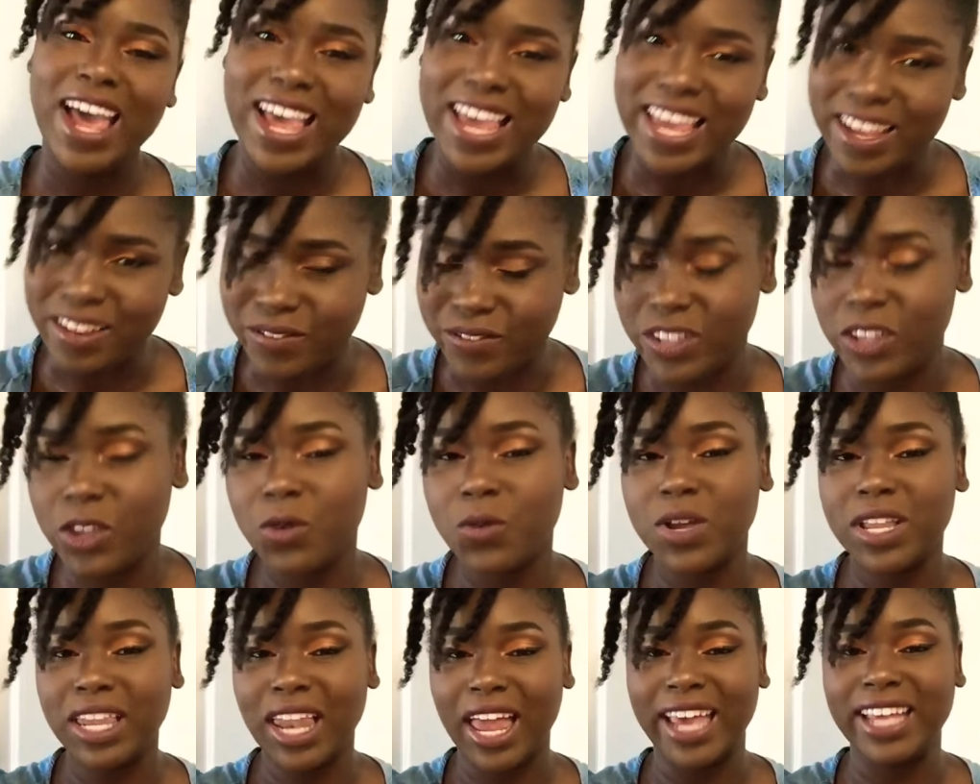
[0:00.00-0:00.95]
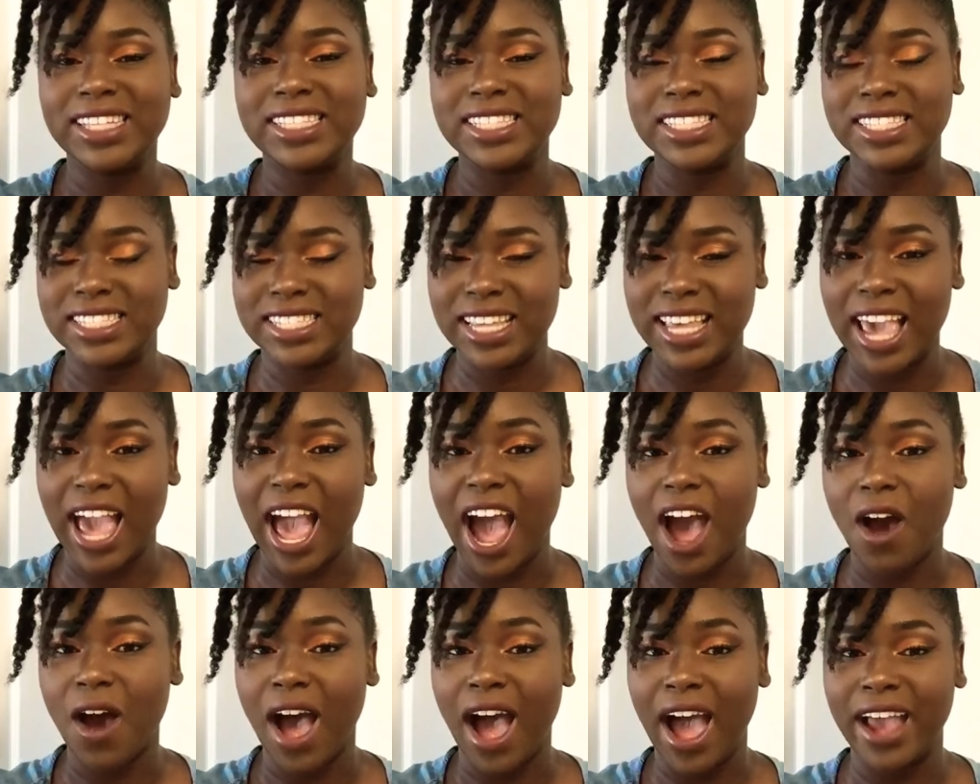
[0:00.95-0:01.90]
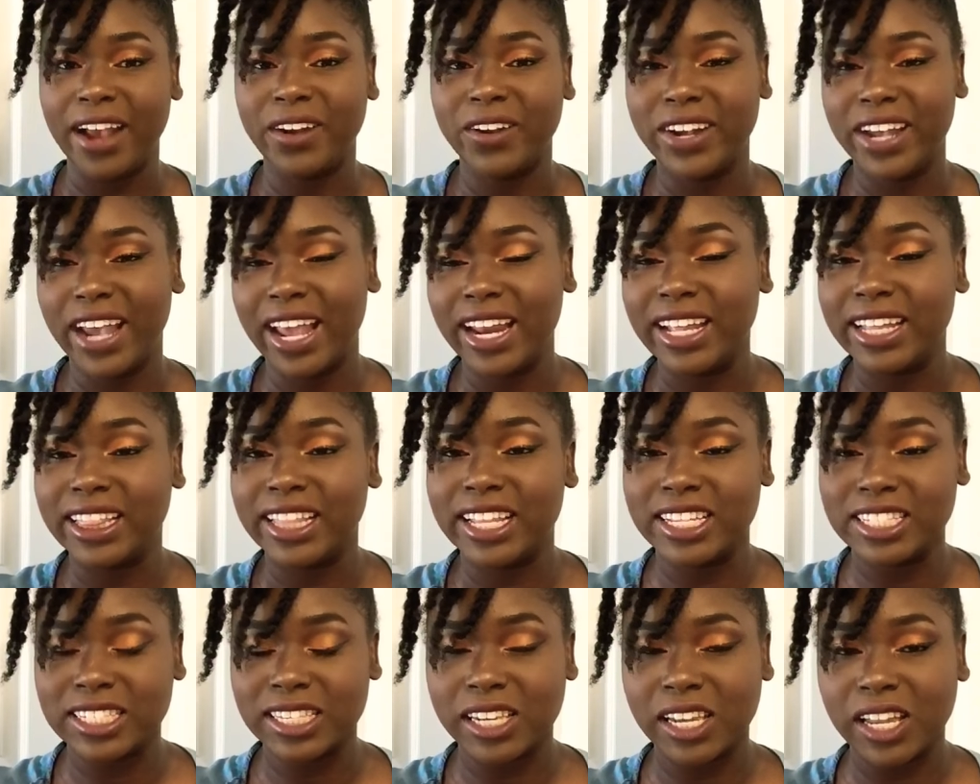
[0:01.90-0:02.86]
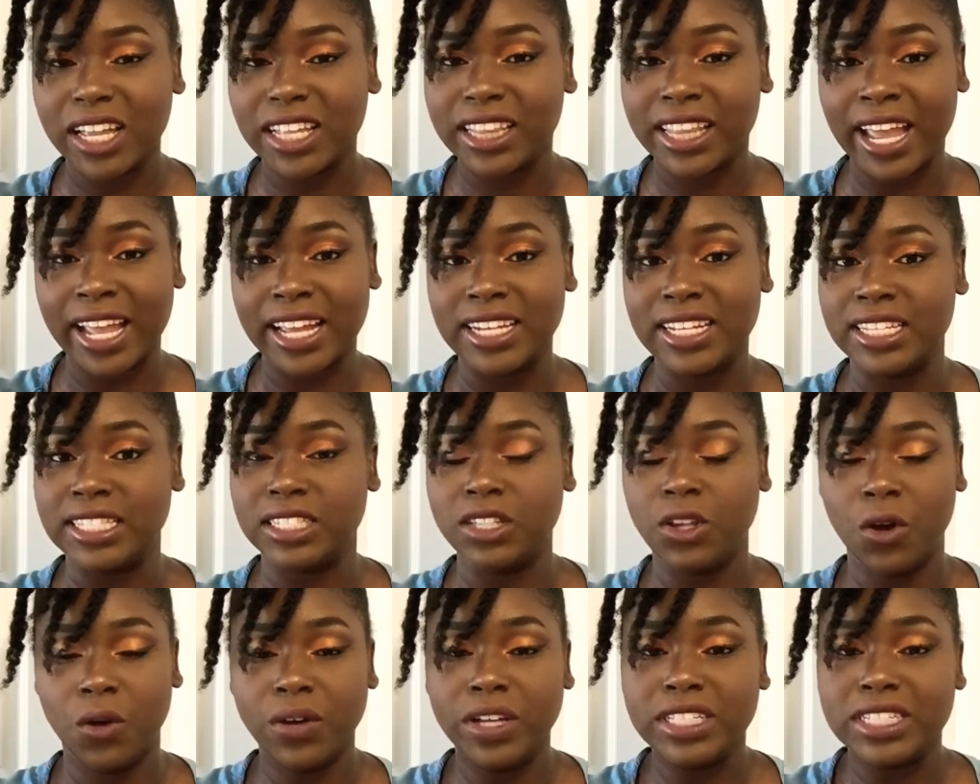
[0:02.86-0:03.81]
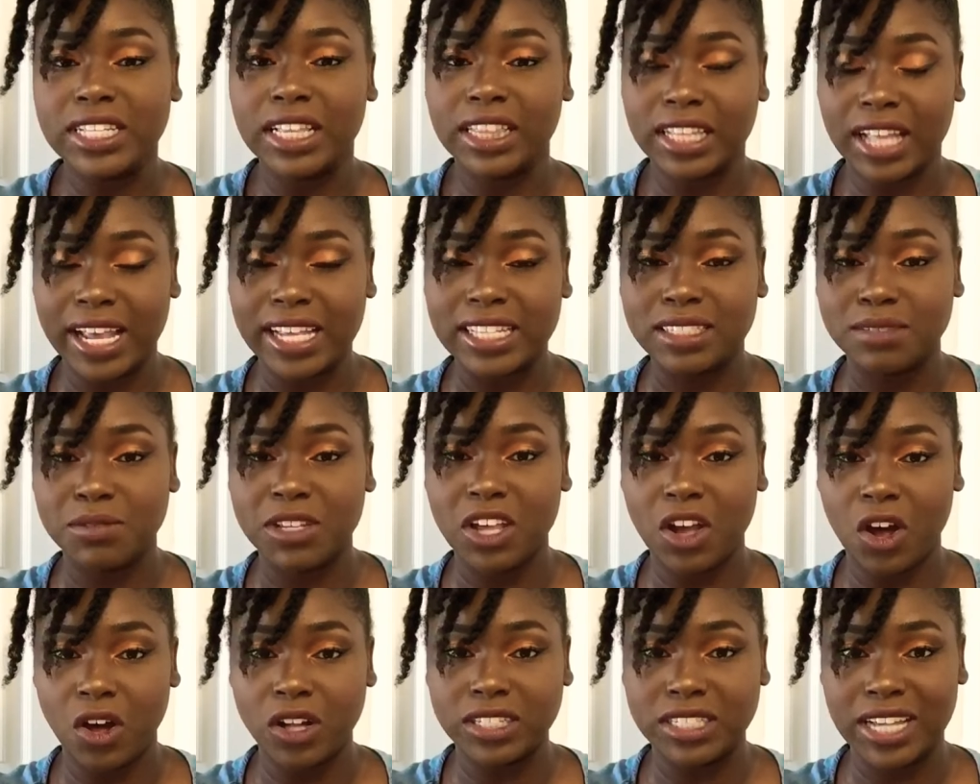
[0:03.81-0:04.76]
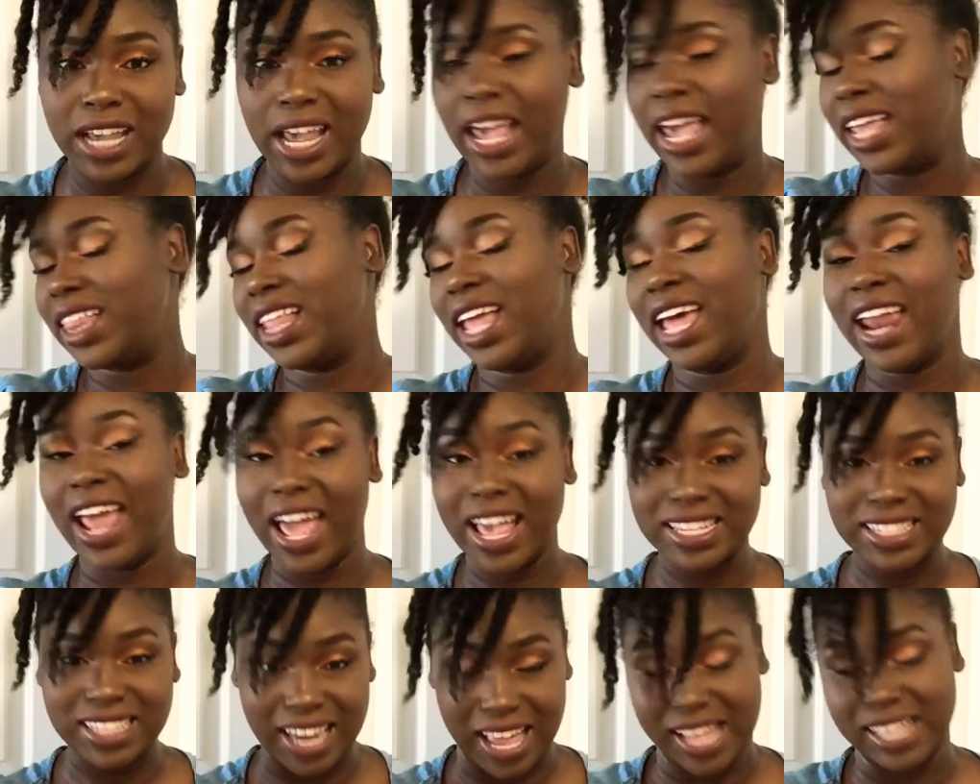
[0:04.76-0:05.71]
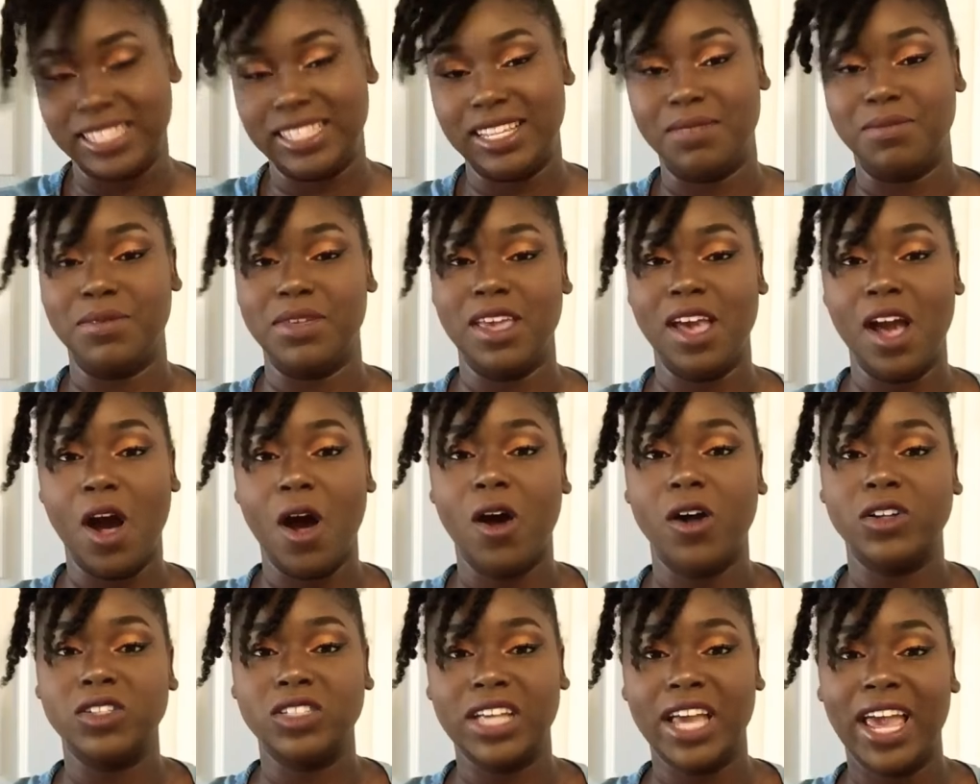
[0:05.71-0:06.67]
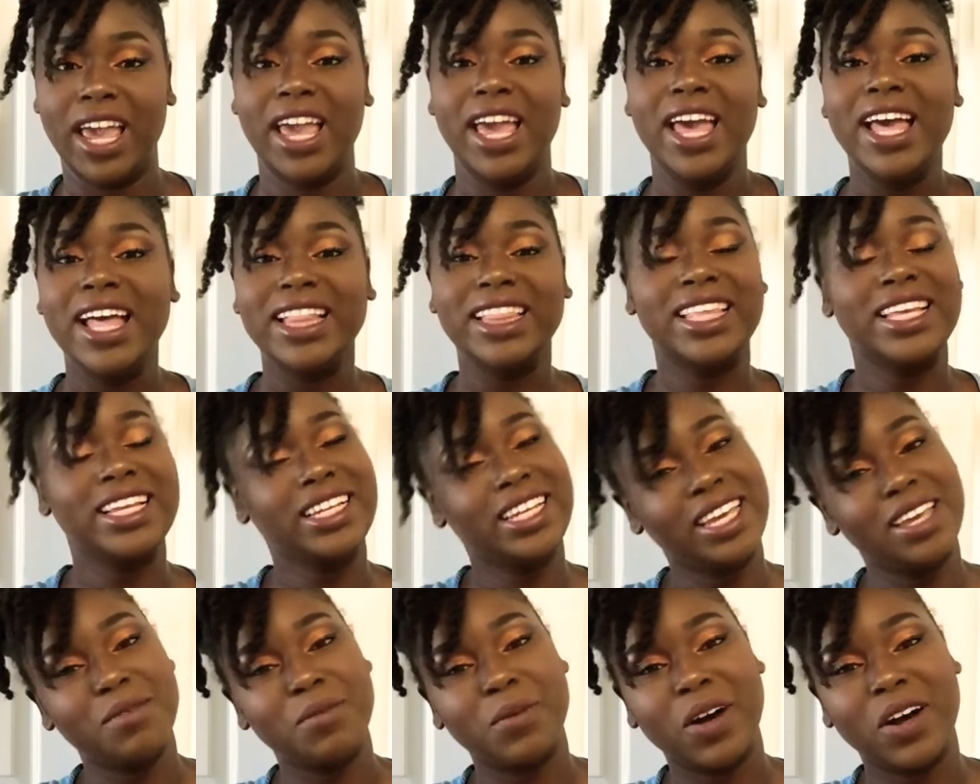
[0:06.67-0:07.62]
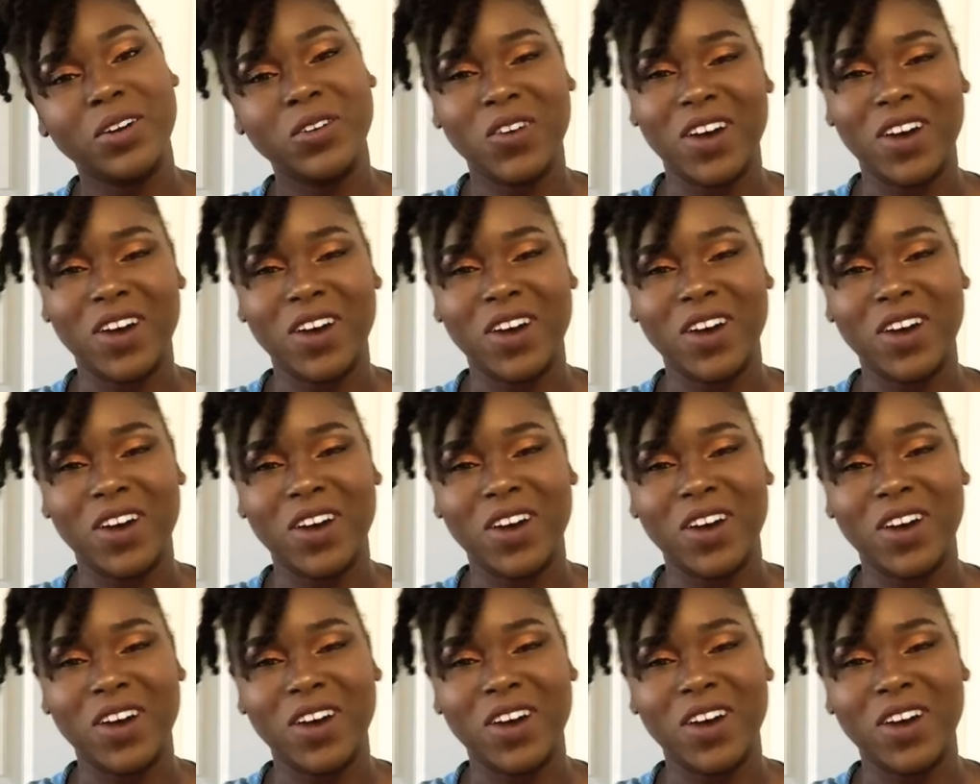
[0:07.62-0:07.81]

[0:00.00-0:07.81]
If you would like to see how I created this look that is going to last me all day and that has lasted me all day, then keep on